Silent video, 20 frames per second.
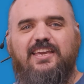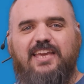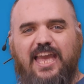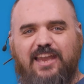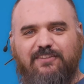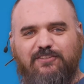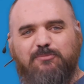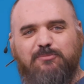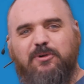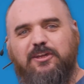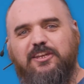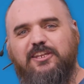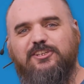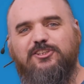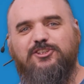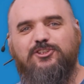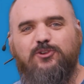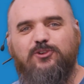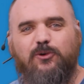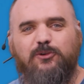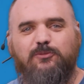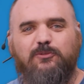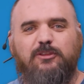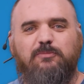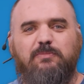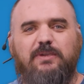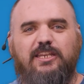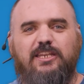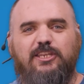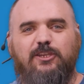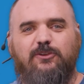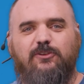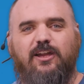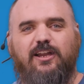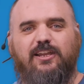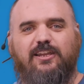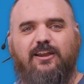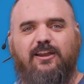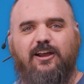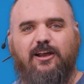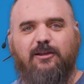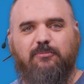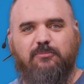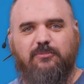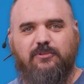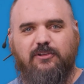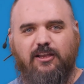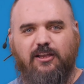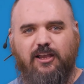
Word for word: Hey, everybody, it's Jordan with PDQ.com.